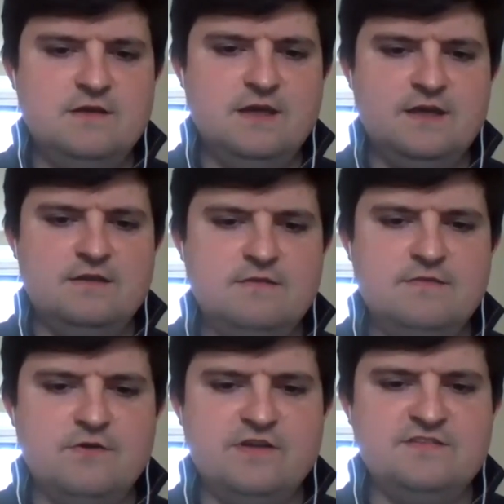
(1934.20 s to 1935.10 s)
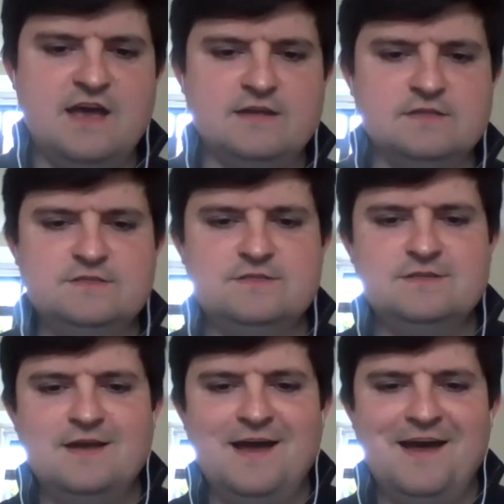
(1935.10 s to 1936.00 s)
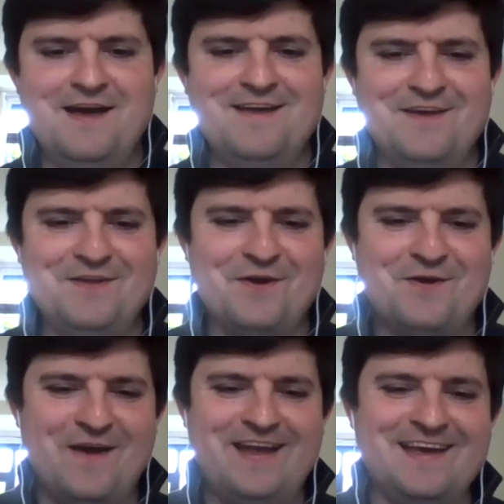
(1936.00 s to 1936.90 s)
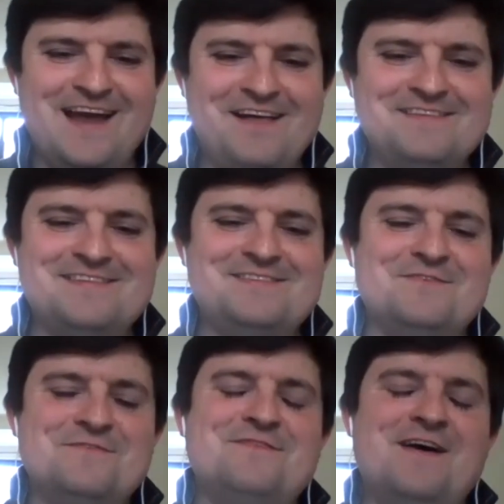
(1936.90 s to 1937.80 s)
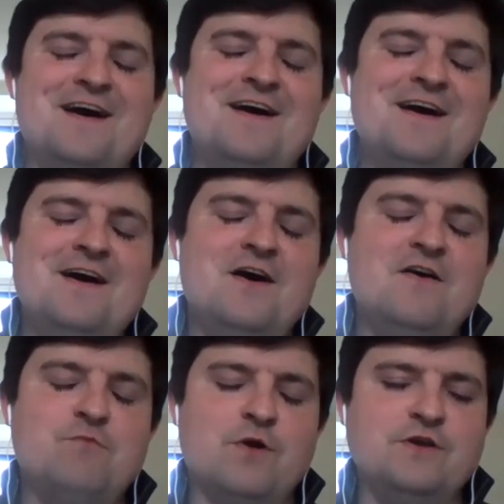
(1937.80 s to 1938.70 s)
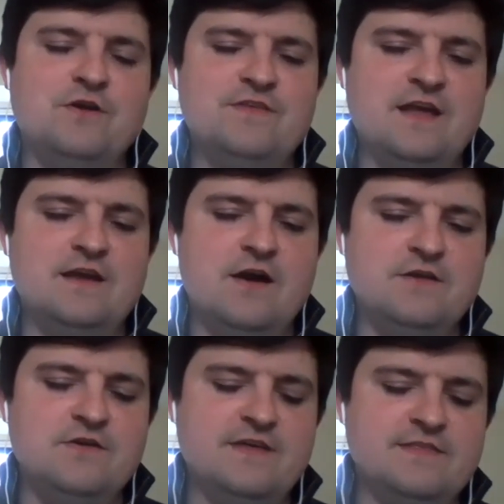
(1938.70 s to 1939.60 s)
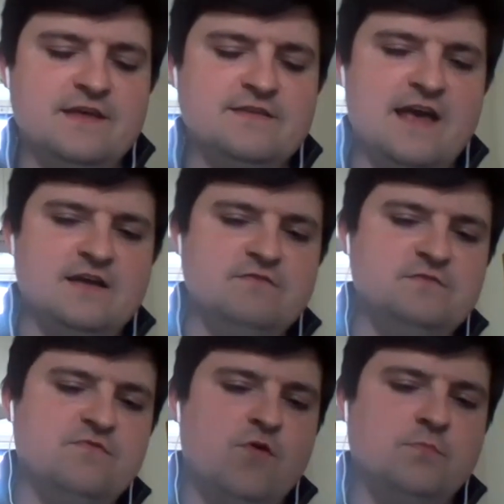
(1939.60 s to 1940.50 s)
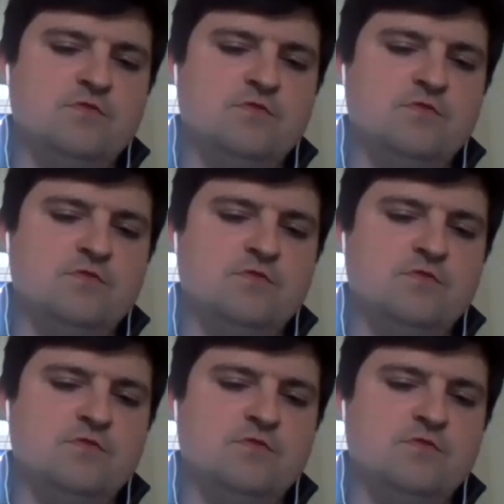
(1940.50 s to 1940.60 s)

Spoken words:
in 30 seconds, your quick analysis of where you think, how you think the executive has performed